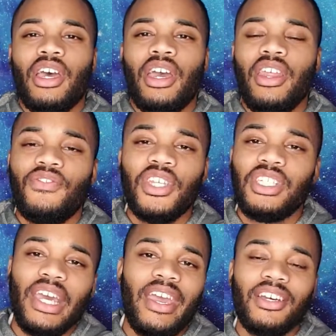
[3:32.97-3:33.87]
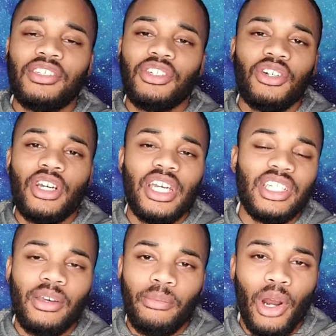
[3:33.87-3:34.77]
And if this answer
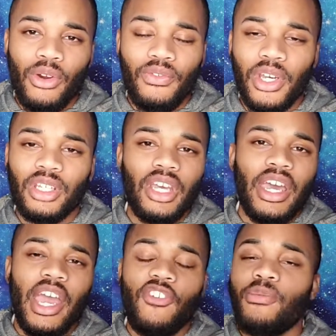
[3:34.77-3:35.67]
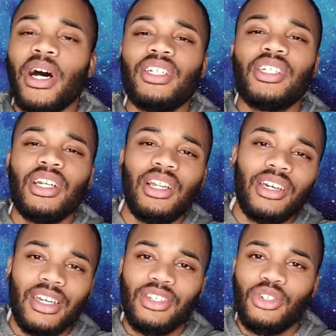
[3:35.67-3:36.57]
isn't perfect, everybody's gonna
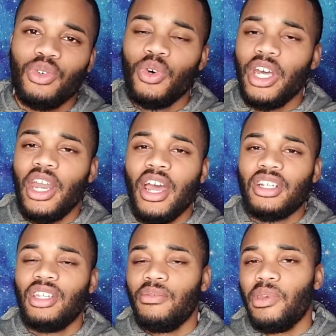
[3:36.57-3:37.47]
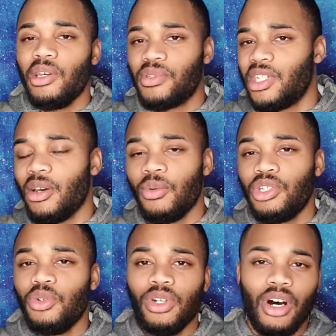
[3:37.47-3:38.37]
look at you and actually be upset
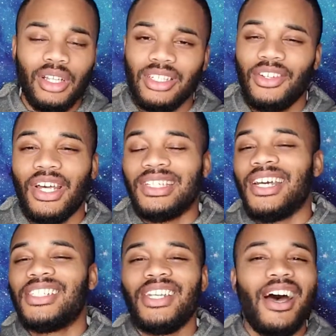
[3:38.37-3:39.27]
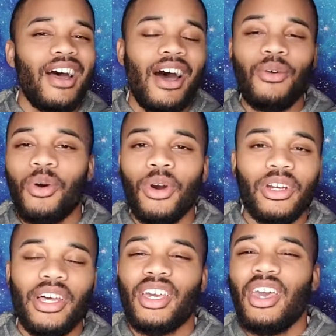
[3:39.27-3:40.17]
with you and all of this. So like, that's not how it works.
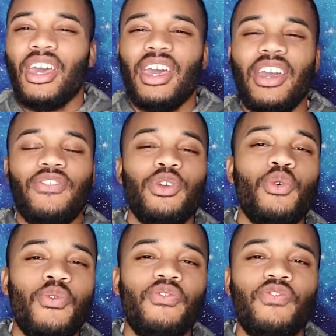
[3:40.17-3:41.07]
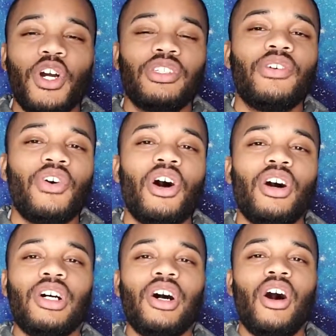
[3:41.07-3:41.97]
Like if you first of
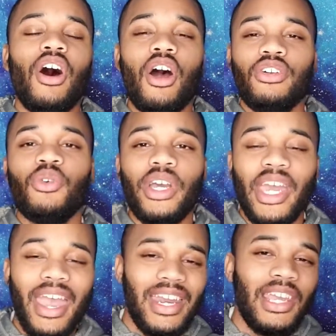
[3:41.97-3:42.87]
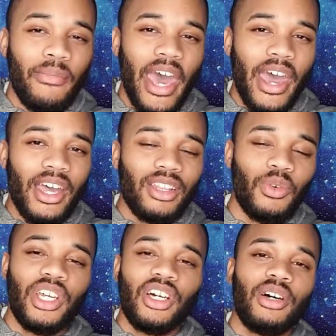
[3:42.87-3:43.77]
all are doing any math
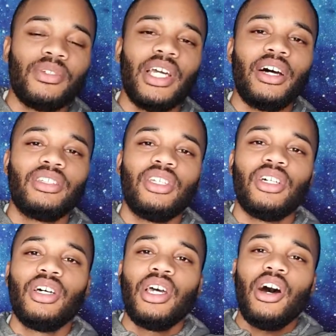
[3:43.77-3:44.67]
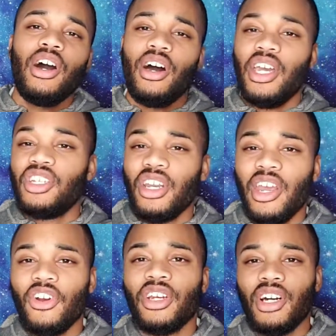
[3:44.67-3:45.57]
when it comes down to
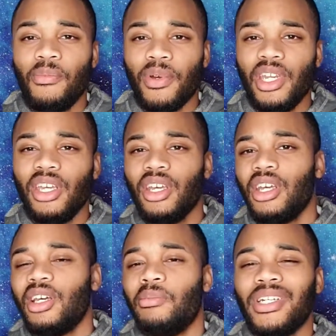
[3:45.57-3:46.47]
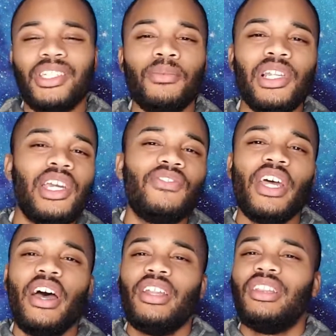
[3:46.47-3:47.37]
engineering company, best to believe
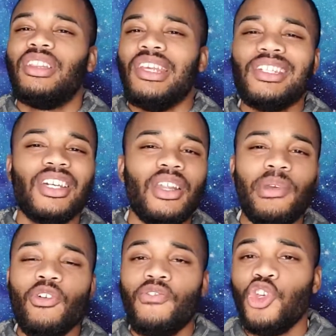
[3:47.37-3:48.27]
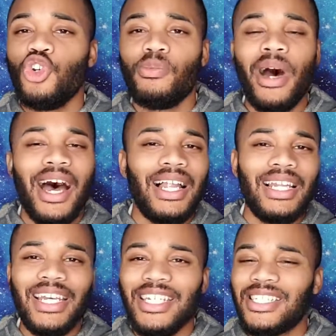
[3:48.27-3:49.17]
that it's going to be reviewed by at
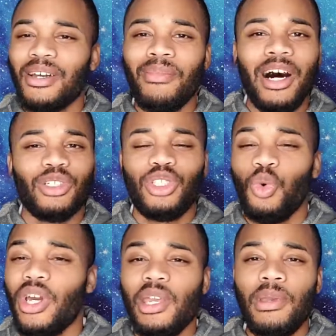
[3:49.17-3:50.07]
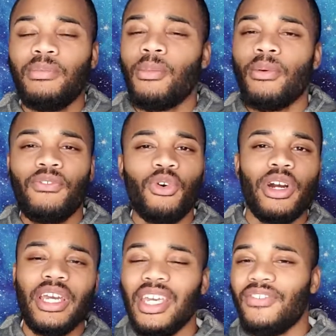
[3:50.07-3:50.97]
least about 20 people before
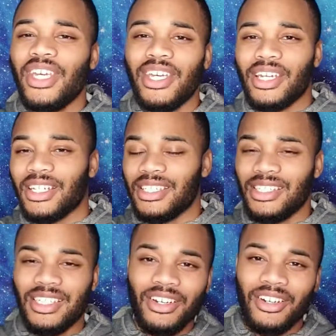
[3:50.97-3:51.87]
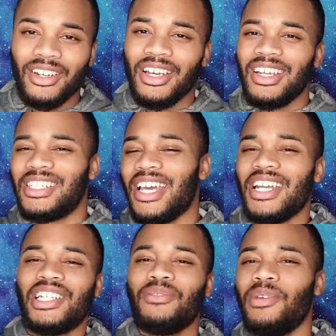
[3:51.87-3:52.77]
it even get considered to
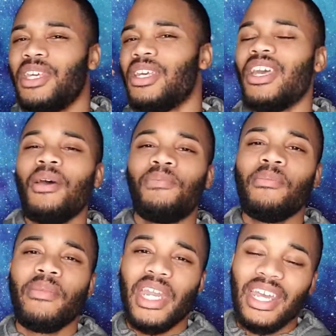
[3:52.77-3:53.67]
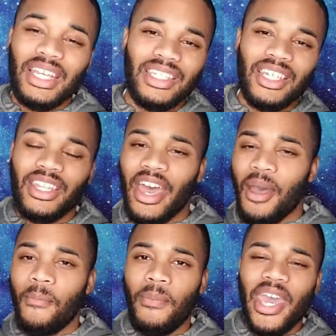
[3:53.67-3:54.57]
actually be implemented into
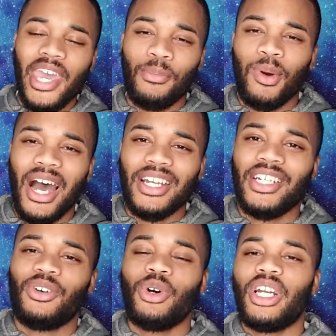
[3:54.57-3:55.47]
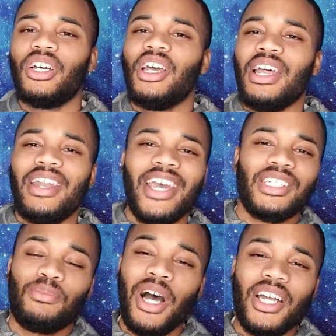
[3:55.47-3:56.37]
that big project or the
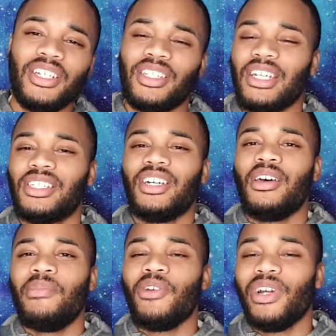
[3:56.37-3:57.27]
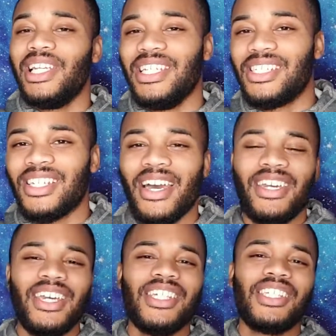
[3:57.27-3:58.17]
next project that's going to be released. Like
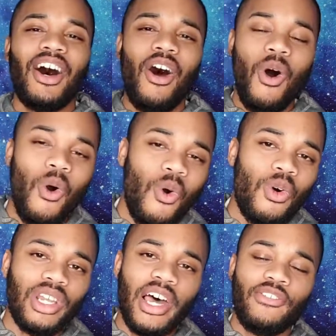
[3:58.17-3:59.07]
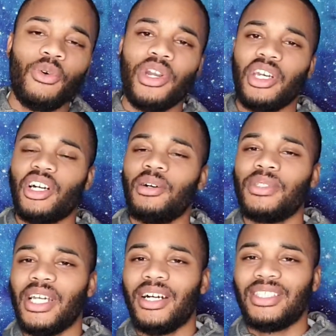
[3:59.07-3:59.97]
it's a whole level when it comes down